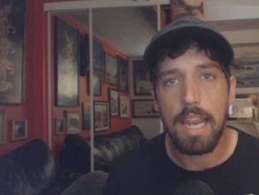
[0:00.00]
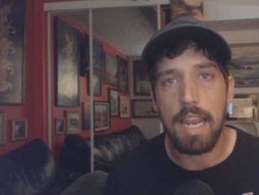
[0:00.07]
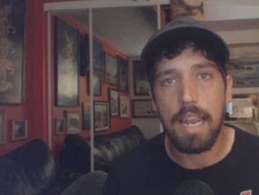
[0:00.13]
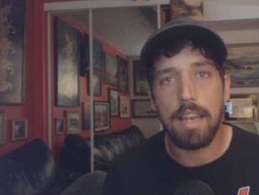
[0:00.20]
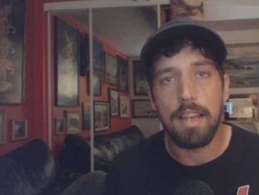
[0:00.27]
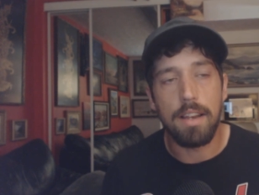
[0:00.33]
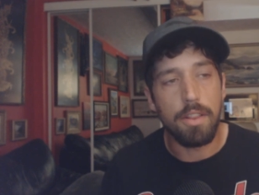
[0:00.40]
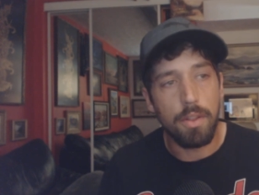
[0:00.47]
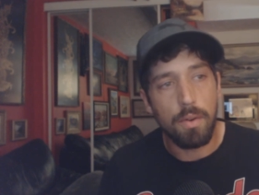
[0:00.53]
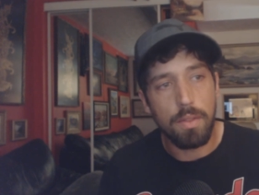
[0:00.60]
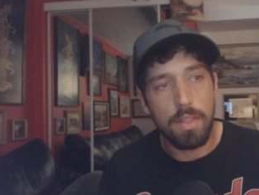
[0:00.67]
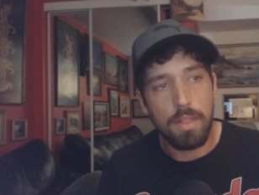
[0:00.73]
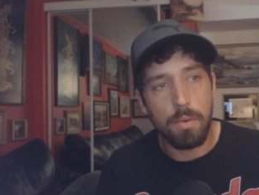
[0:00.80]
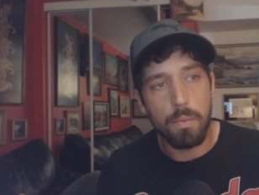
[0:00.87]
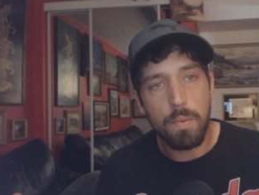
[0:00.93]
And
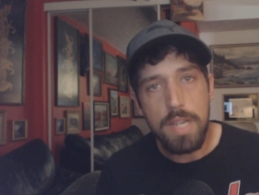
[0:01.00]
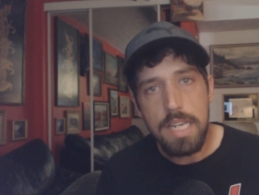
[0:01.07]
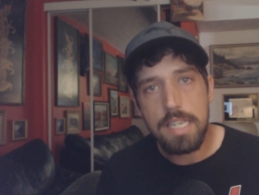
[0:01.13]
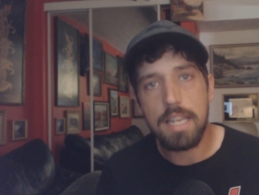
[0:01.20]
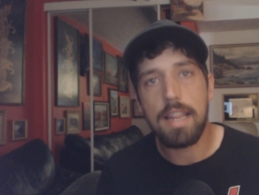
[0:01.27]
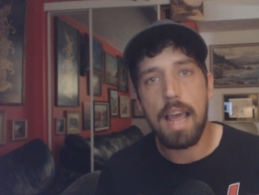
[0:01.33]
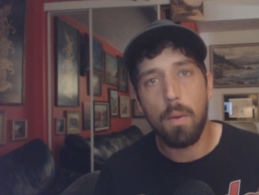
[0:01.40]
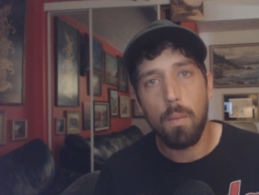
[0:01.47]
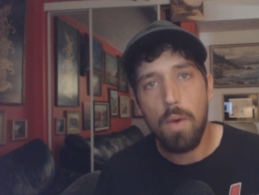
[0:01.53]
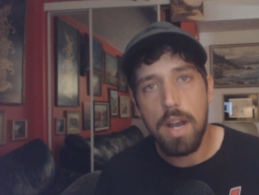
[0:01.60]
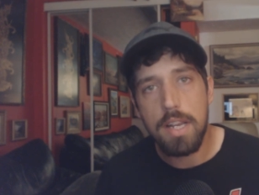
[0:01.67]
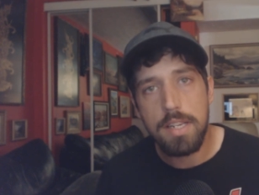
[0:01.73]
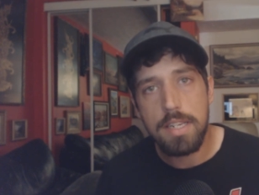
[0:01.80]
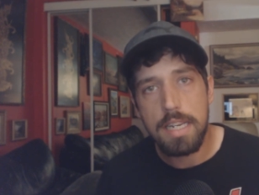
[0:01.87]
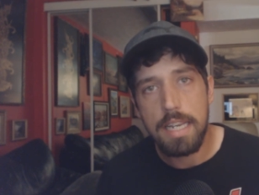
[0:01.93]
the reason that
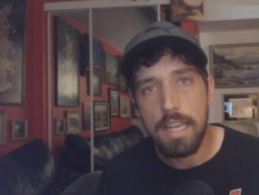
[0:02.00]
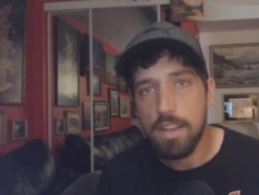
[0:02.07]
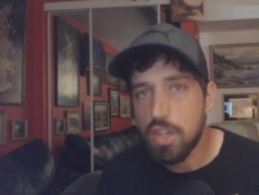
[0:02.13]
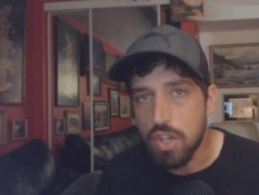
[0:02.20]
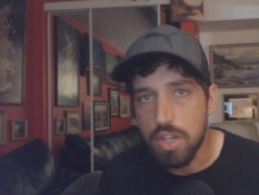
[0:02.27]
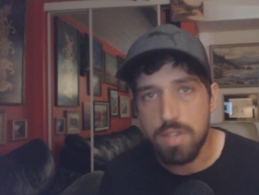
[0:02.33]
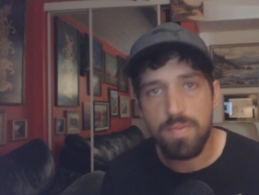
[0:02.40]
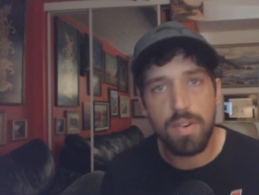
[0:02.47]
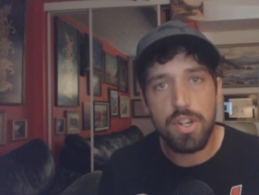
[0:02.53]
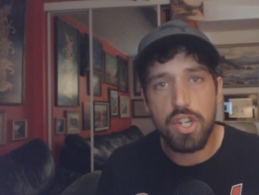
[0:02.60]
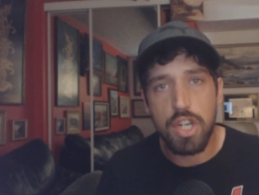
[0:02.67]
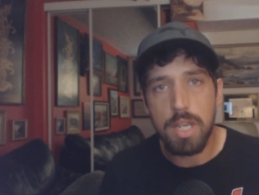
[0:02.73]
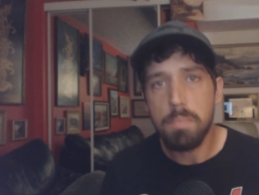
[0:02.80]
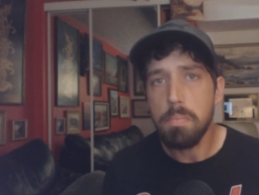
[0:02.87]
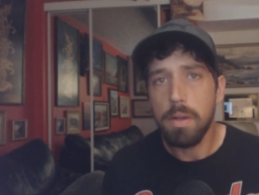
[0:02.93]
was, it's just for
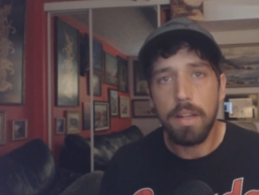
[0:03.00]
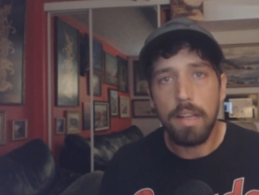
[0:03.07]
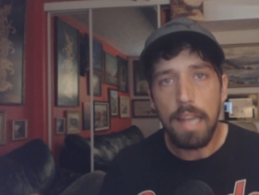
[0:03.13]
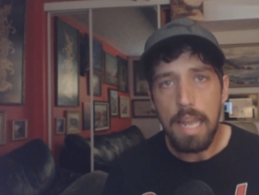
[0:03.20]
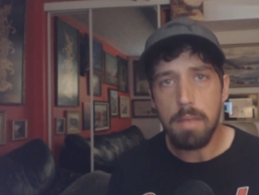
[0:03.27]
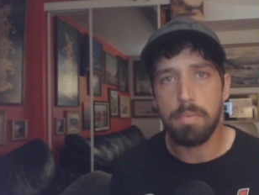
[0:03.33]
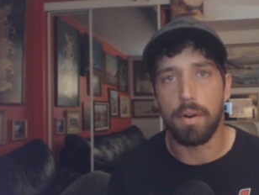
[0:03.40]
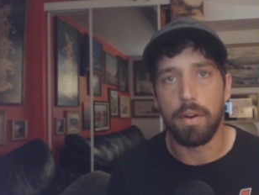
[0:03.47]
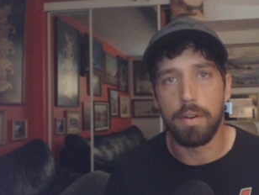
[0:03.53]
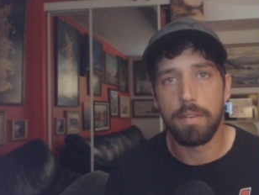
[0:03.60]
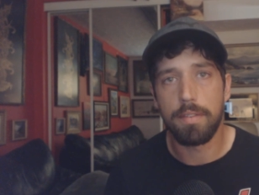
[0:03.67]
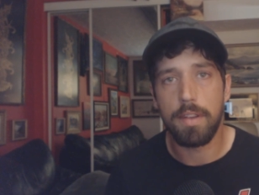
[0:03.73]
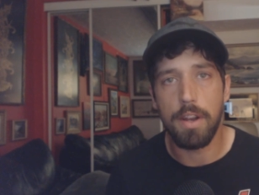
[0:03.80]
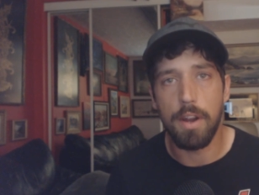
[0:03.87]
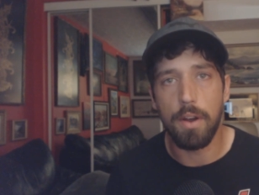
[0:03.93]
cheap
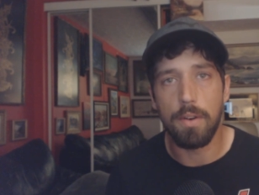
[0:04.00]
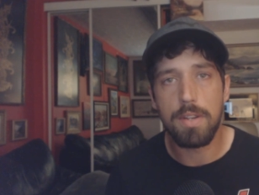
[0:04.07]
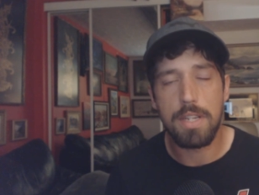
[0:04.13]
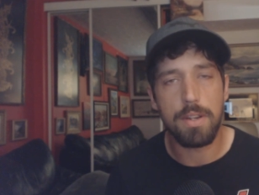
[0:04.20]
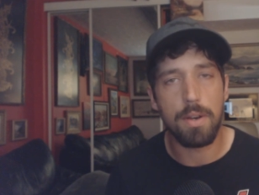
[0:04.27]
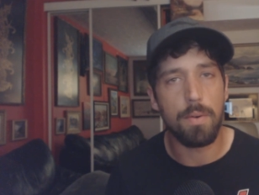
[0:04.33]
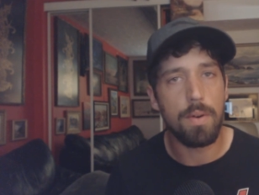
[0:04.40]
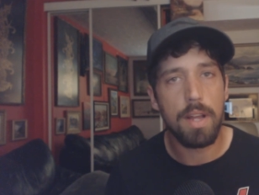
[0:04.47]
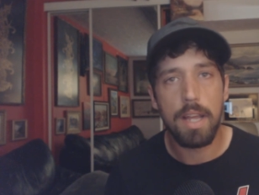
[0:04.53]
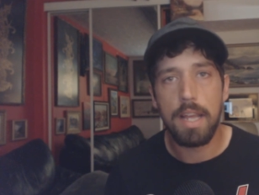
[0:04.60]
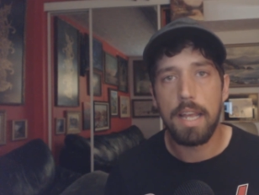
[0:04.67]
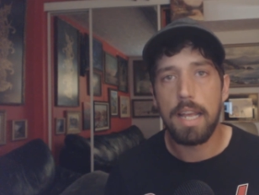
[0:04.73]
labor, you know? So